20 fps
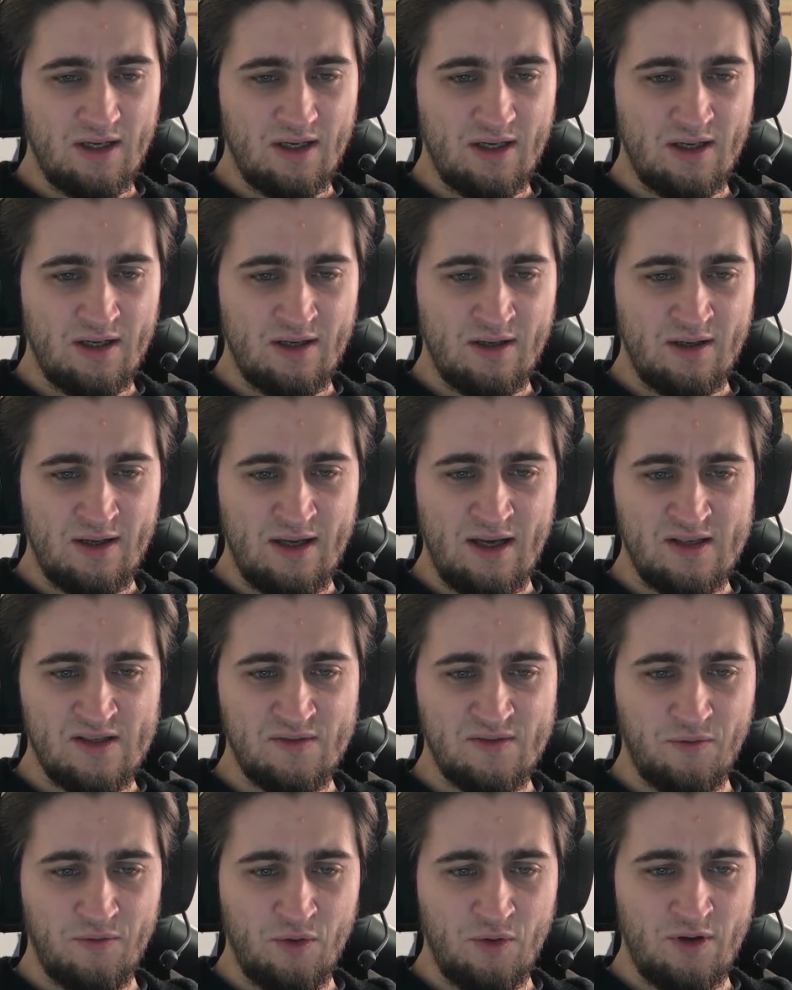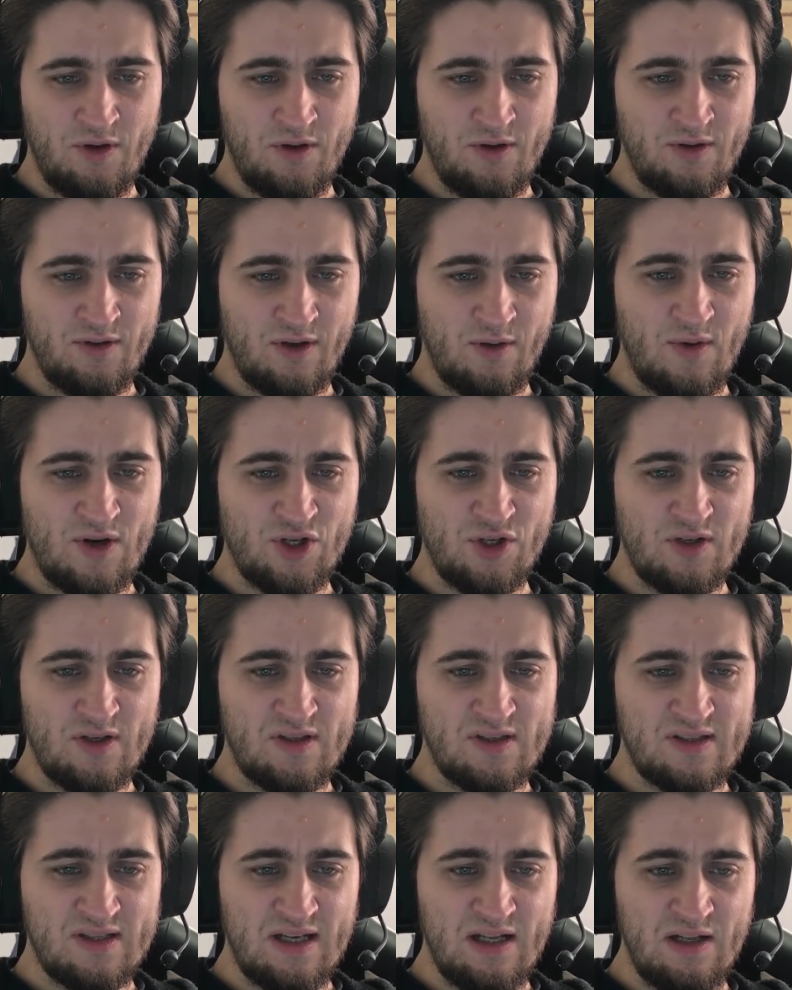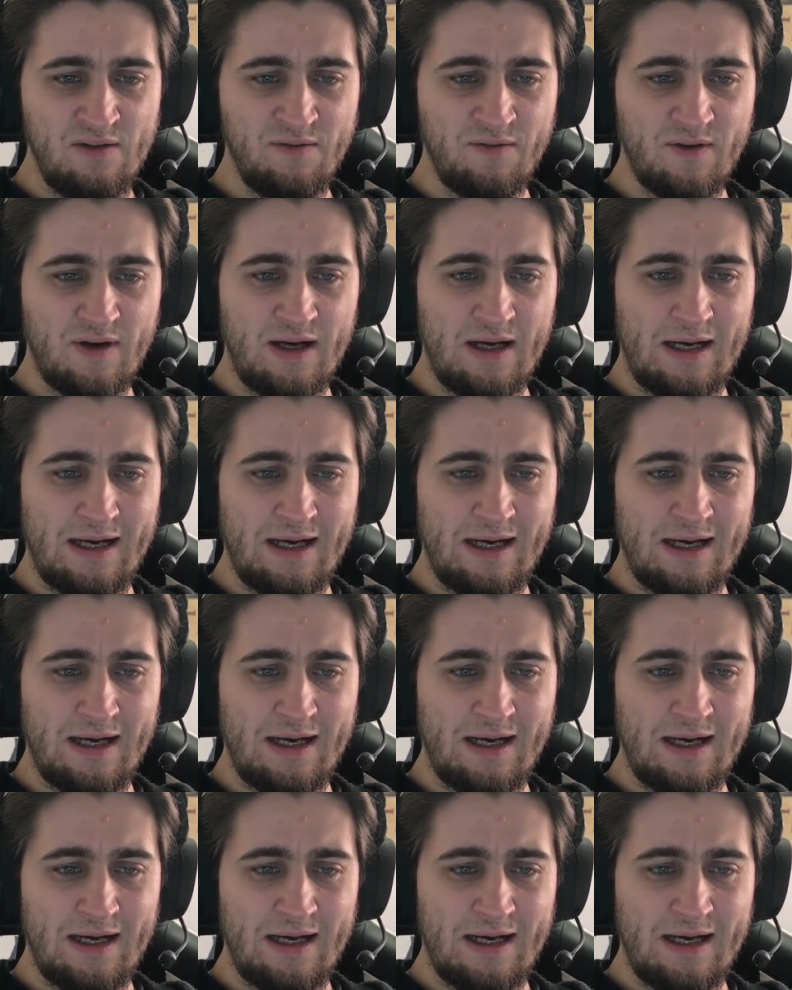As for the question itself,